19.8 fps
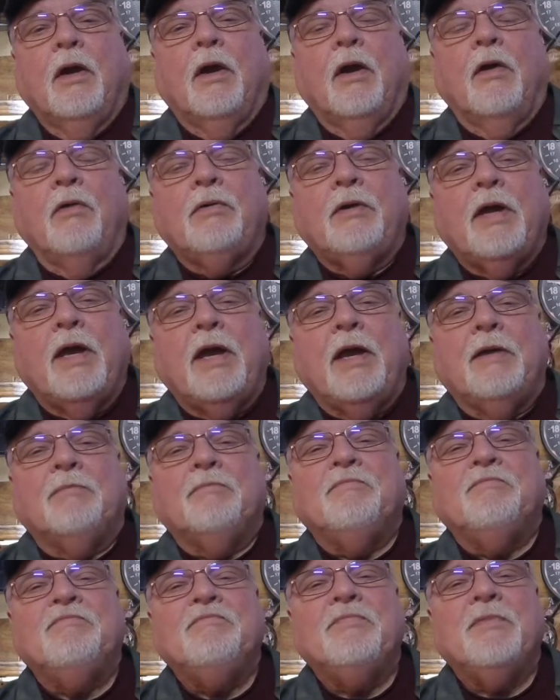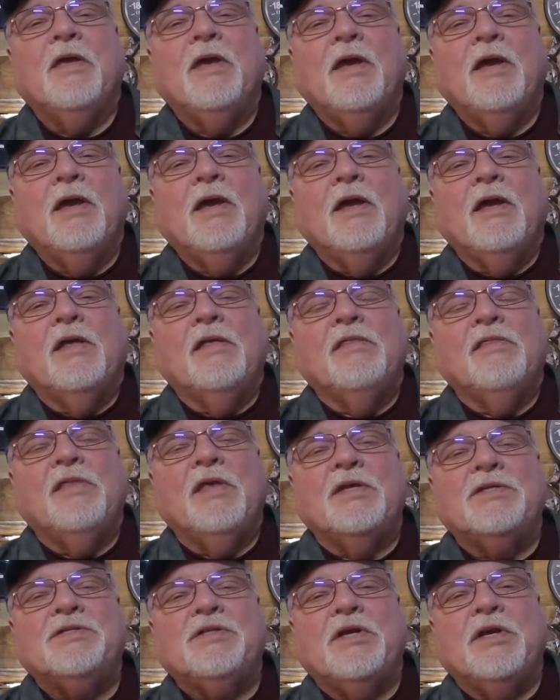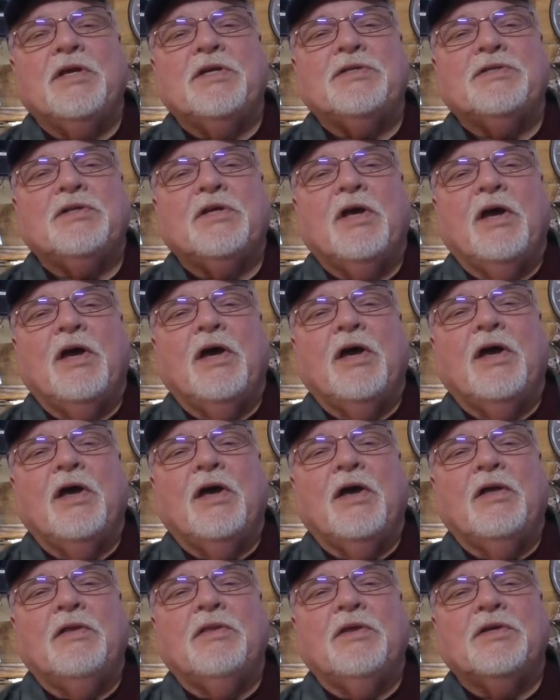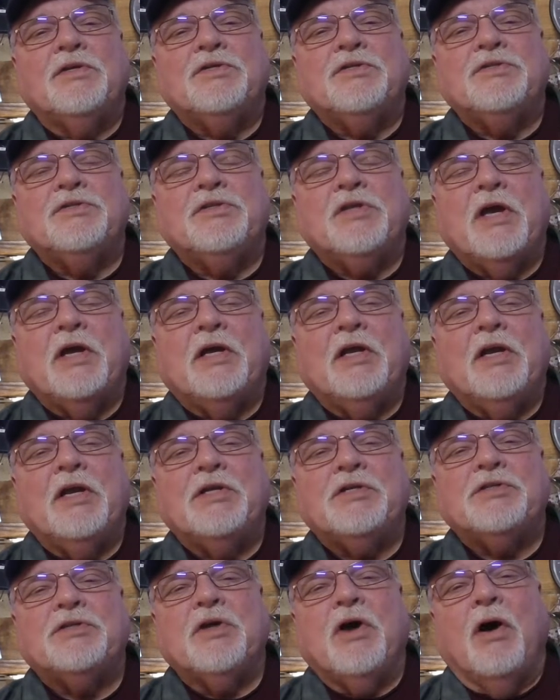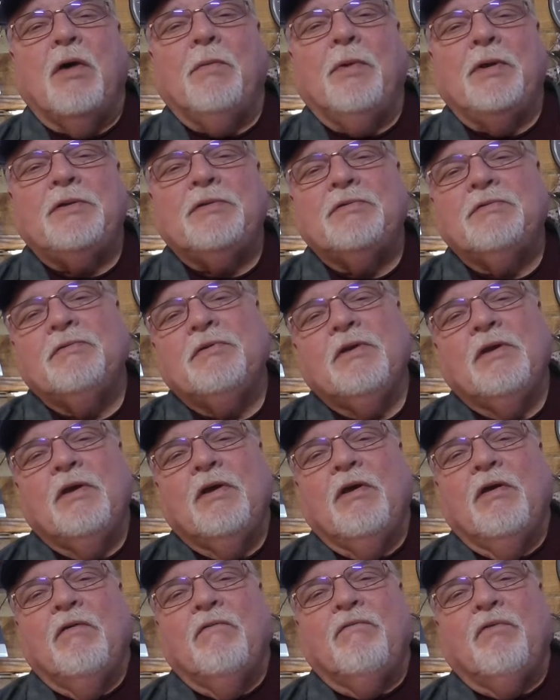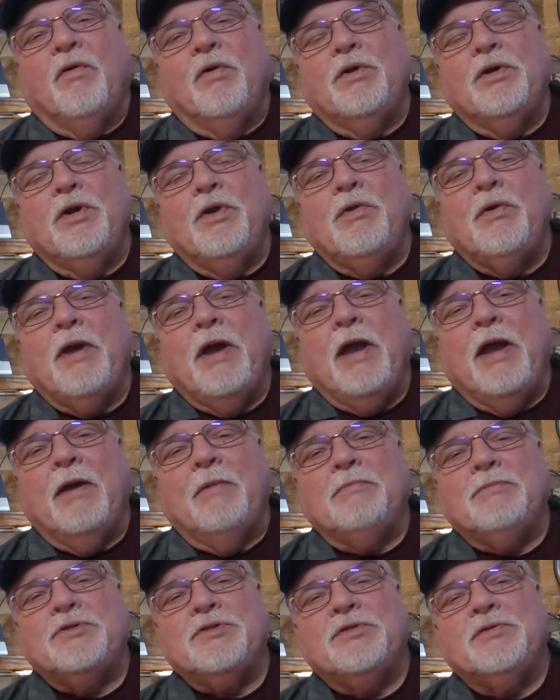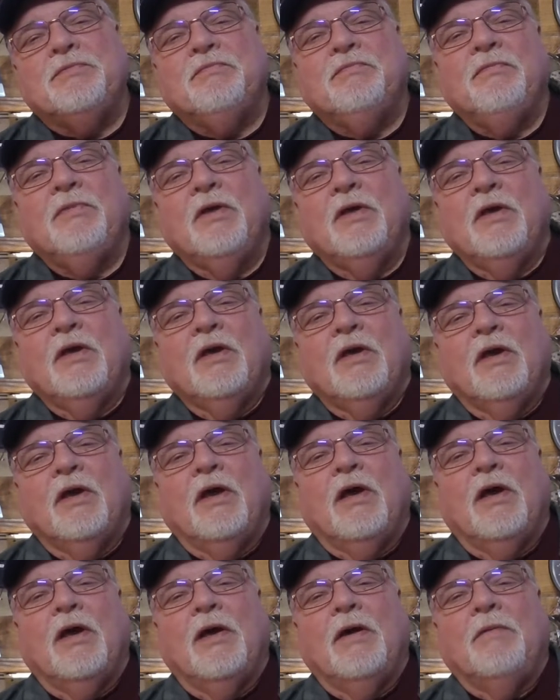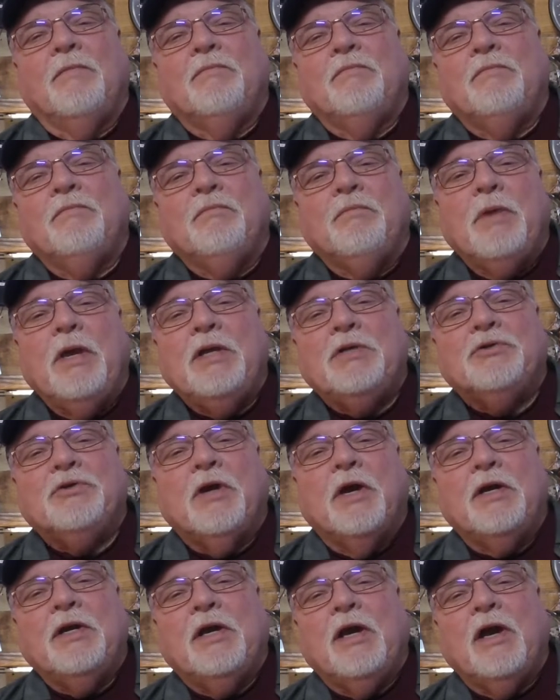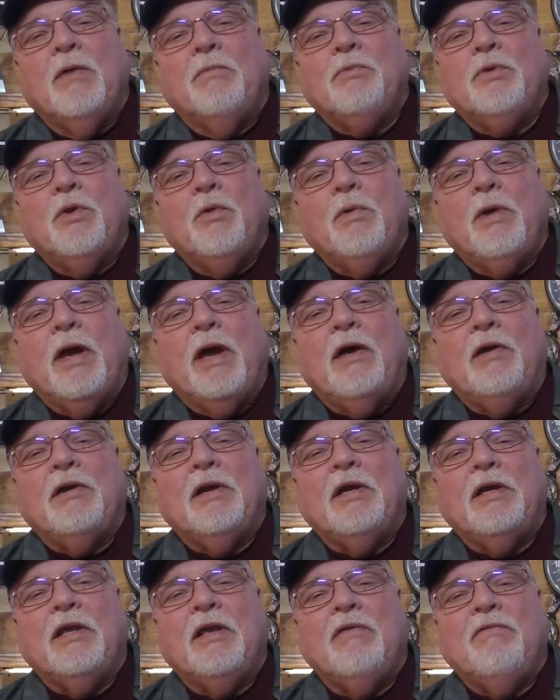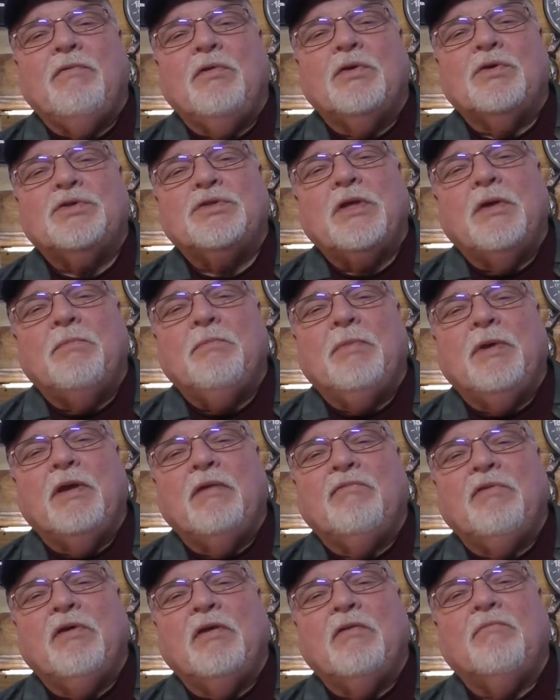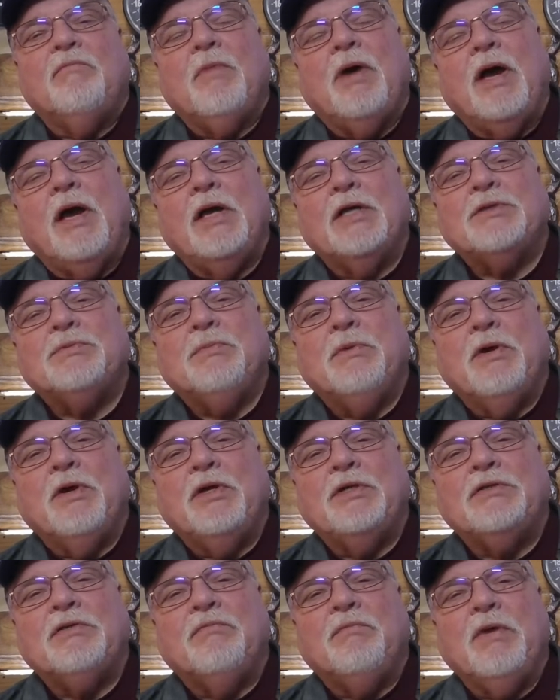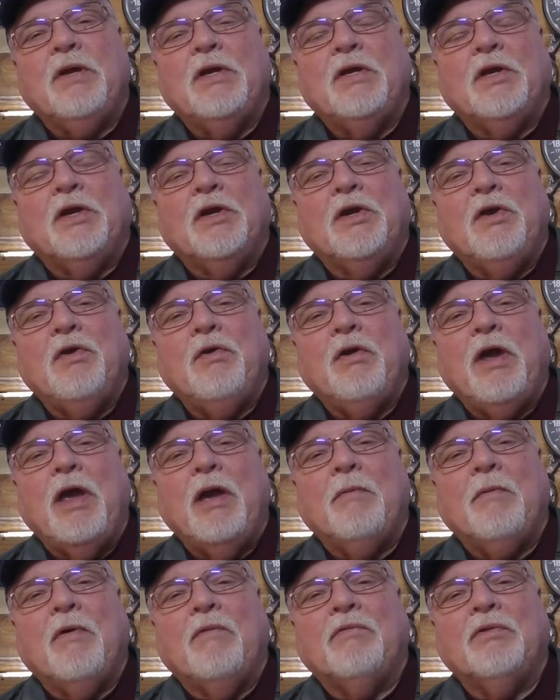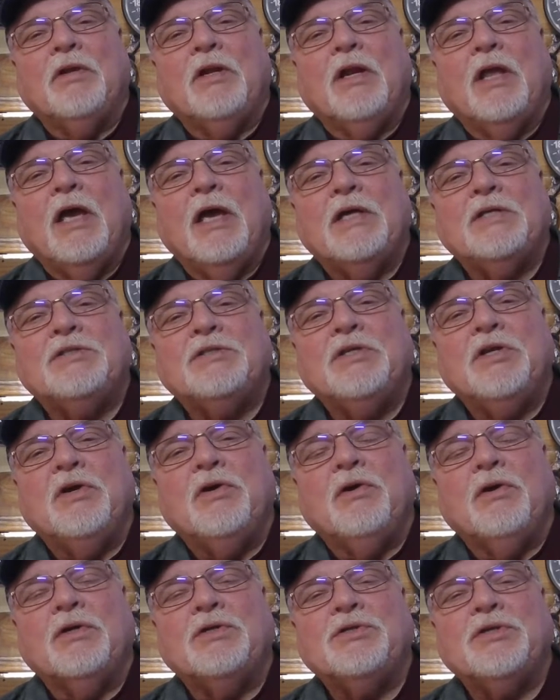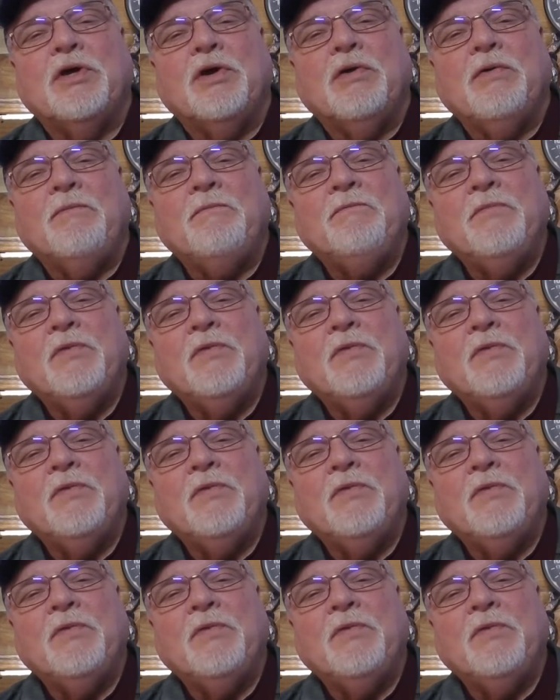Okay, this is the second installment for new hams. Me trying to help you out and give you some benefit of my experience of being a new ham over the last year or so.